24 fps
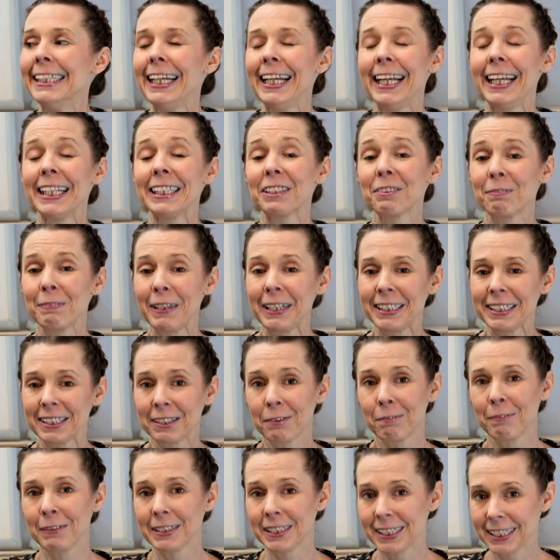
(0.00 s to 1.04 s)
has made
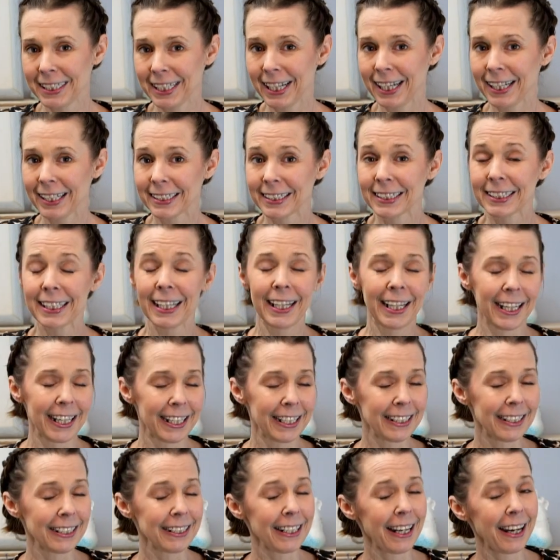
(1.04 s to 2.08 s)
some mistakes,
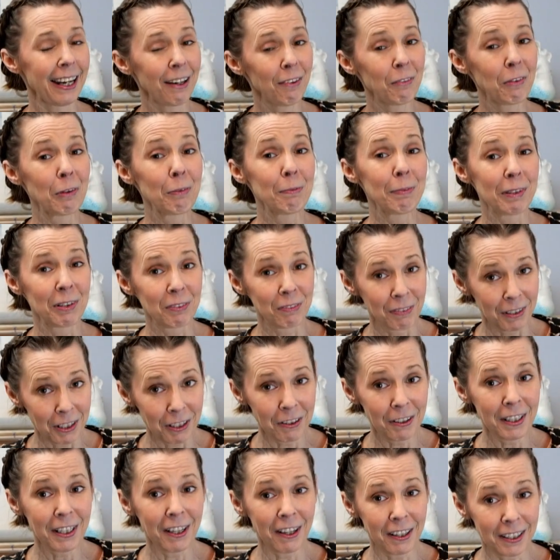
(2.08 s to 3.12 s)
and I will be
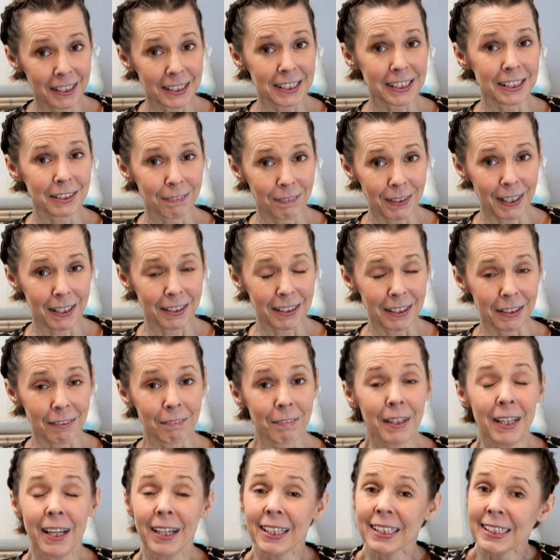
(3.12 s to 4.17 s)
very honest about them,
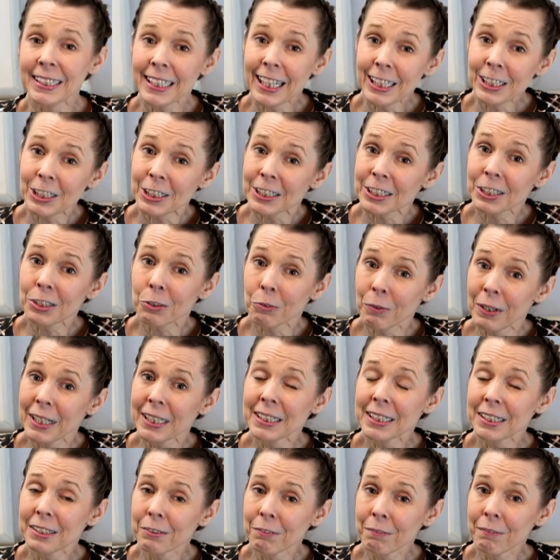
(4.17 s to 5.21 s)
because that's just a
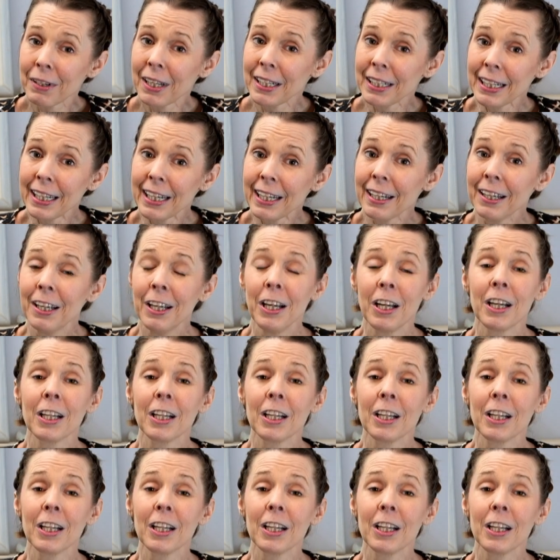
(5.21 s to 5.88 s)
waste of money.